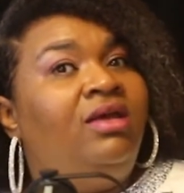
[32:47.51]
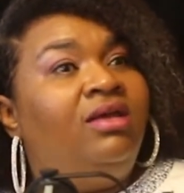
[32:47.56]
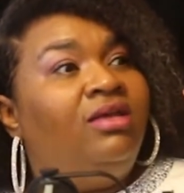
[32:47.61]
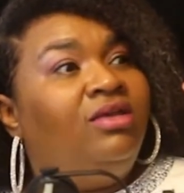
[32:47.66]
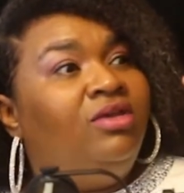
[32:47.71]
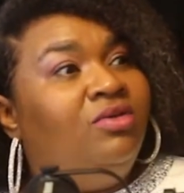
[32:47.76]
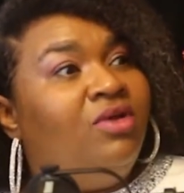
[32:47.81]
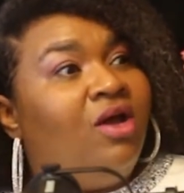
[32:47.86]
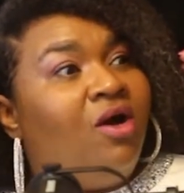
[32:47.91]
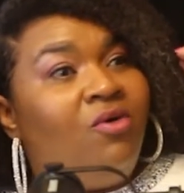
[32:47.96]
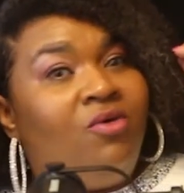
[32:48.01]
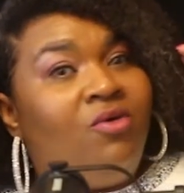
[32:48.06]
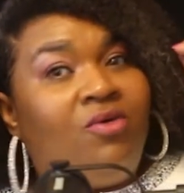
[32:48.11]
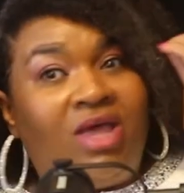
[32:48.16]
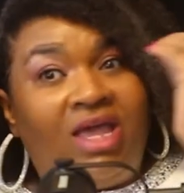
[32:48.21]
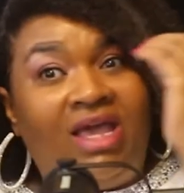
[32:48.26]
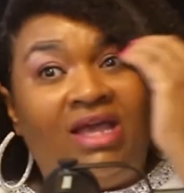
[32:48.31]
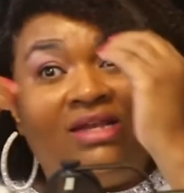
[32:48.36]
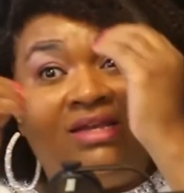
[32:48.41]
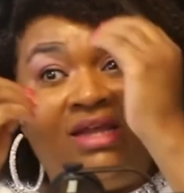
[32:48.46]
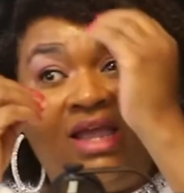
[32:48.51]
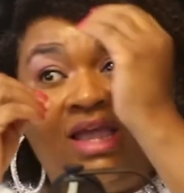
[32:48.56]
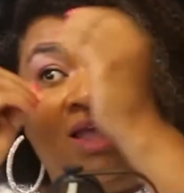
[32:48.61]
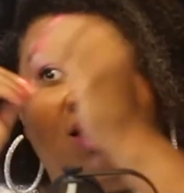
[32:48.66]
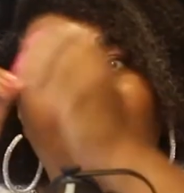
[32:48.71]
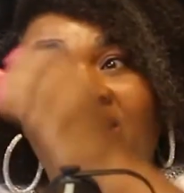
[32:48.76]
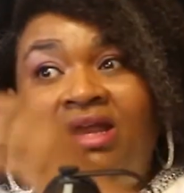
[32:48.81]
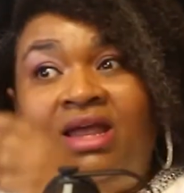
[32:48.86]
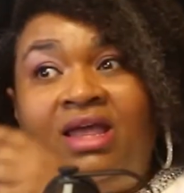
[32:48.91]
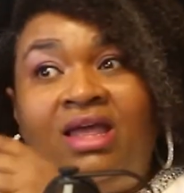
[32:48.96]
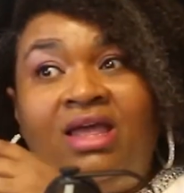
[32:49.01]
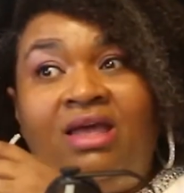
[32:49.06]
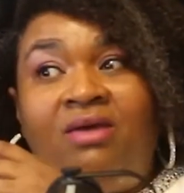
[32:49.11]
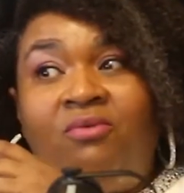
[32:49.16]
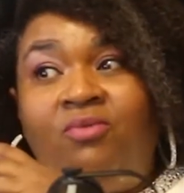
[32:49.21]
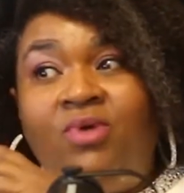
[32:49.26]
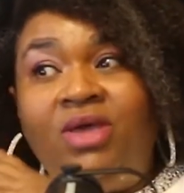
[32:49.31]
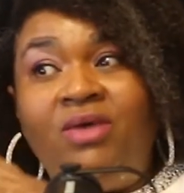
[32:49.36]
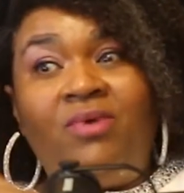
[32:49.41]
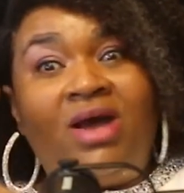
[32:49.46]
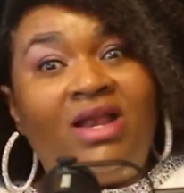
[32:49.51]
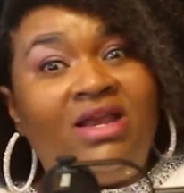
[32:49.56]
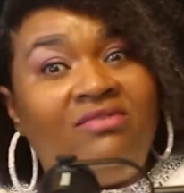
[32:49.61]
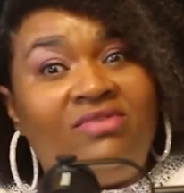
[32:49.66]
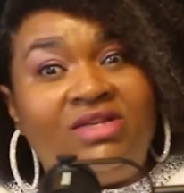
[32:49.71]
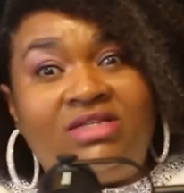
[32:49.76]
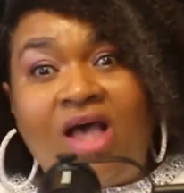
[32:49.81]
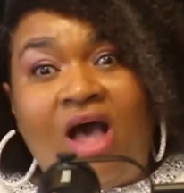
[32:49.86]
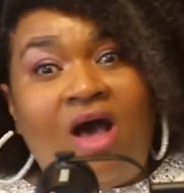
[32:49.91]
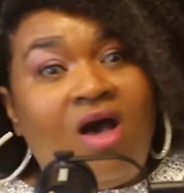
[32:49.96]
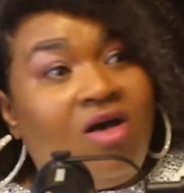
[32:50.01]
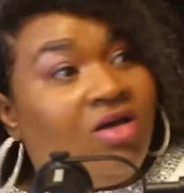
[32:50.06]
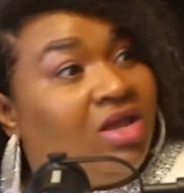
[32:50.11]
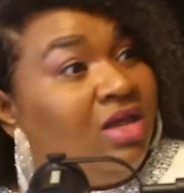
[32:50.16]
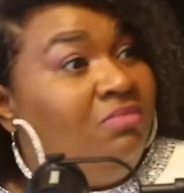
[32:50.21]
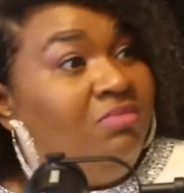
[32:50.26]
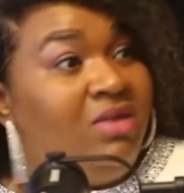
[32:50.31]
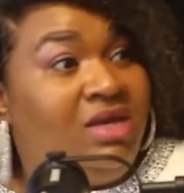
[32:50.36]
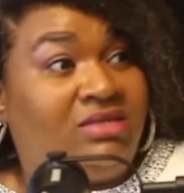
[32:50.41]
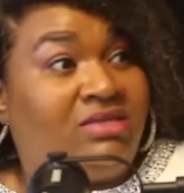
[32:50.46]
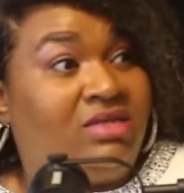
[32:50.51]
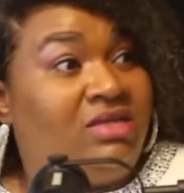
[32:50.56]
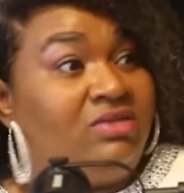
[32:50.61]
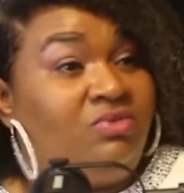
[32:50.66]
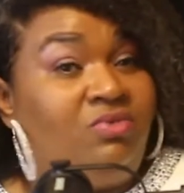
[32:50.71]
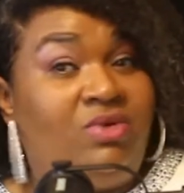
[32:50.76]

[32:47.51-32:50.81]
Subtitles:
You know, we wasn't even talking business.